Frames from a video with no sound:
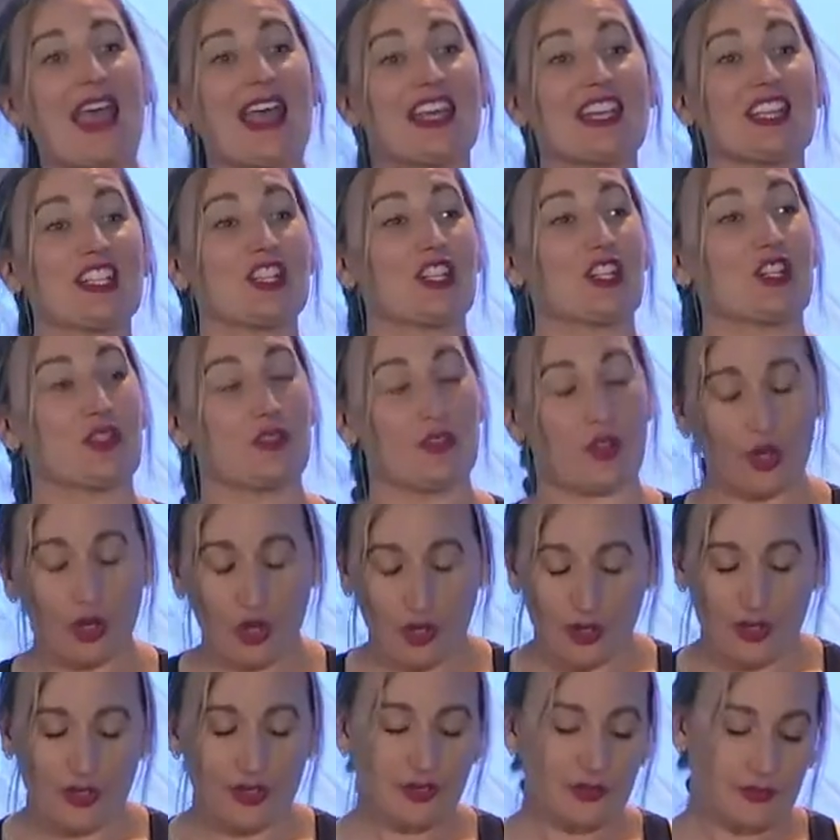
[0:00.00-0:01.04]
And
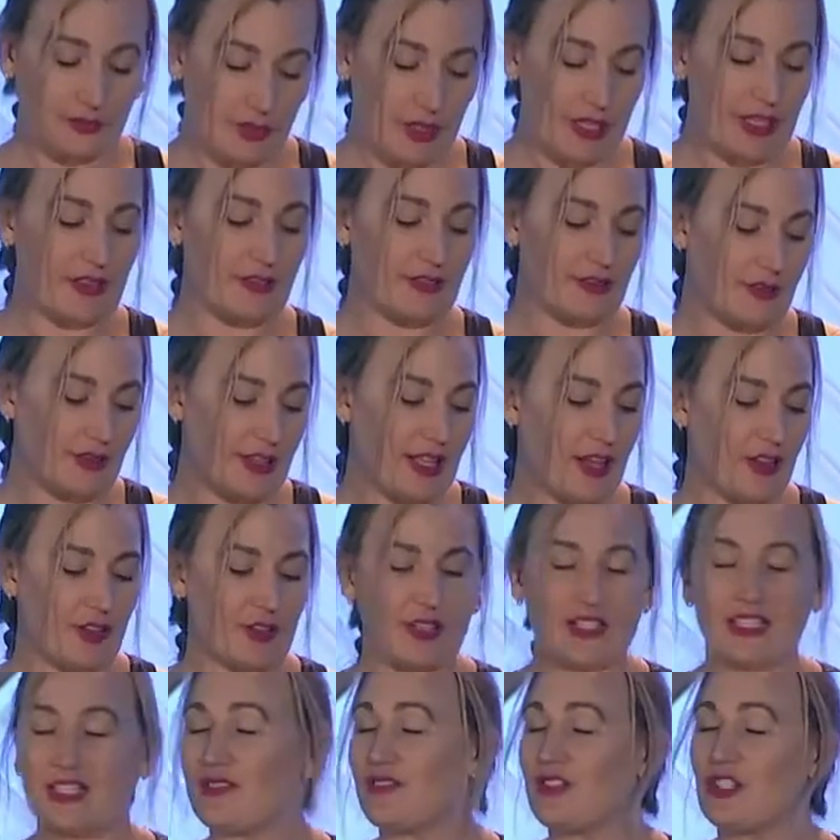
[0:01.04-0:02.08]
her and the
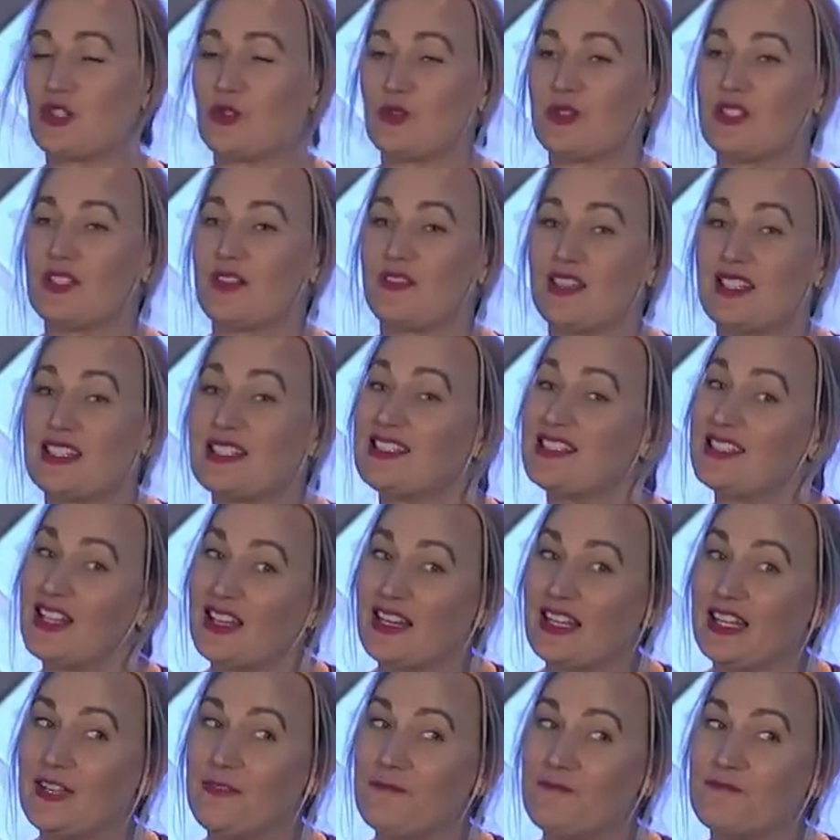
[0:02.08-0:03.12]
other individuals of the
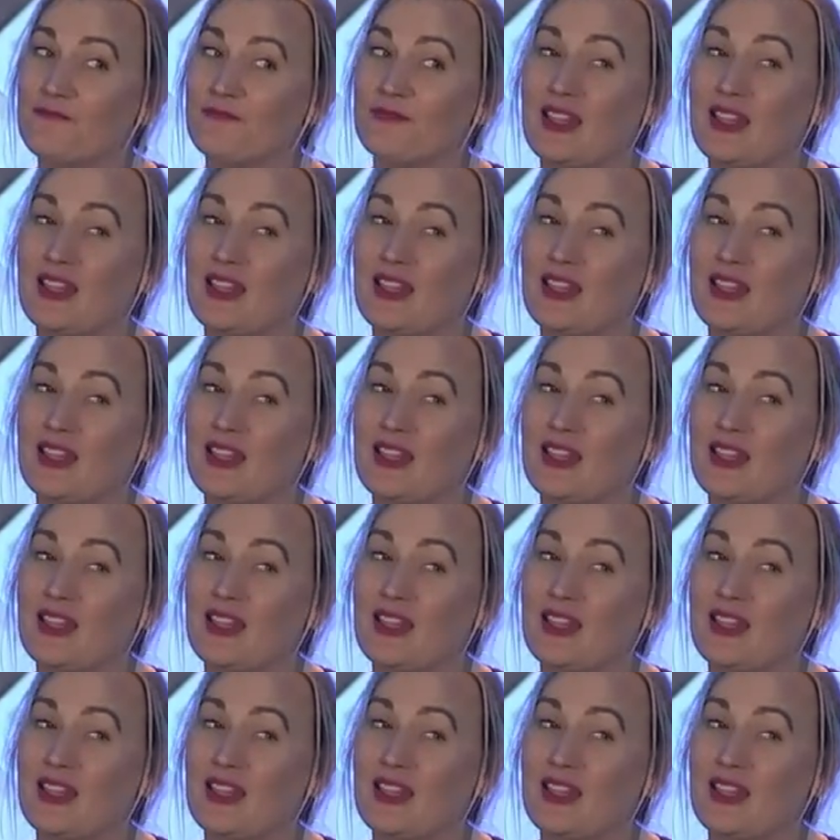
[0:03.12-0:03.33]
study,